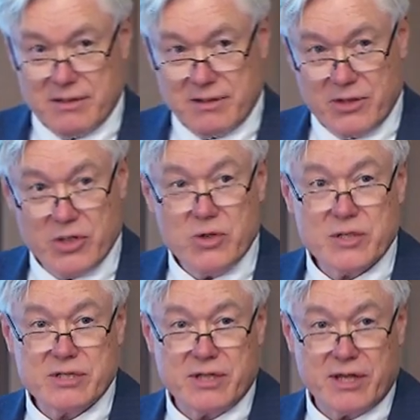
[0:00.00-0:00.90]
the
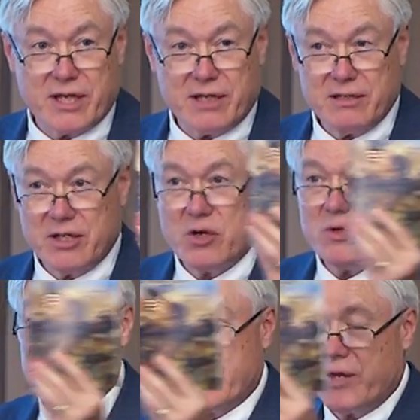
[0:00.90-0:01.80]
newest thing, the
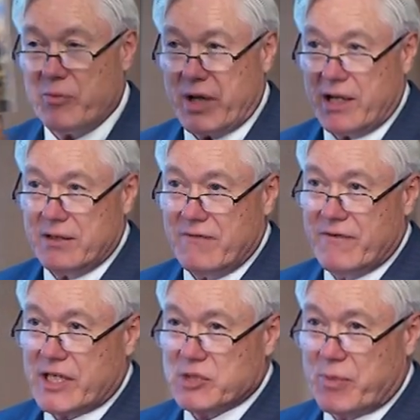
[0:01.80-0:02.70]
newest campaign,
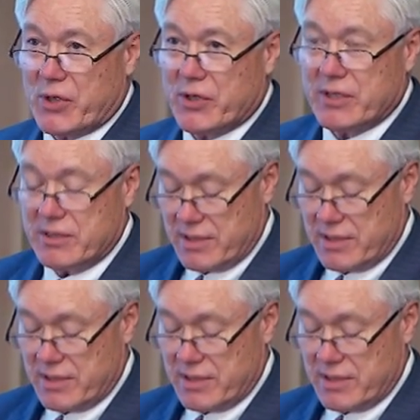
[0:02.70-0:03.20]
Vicksburg,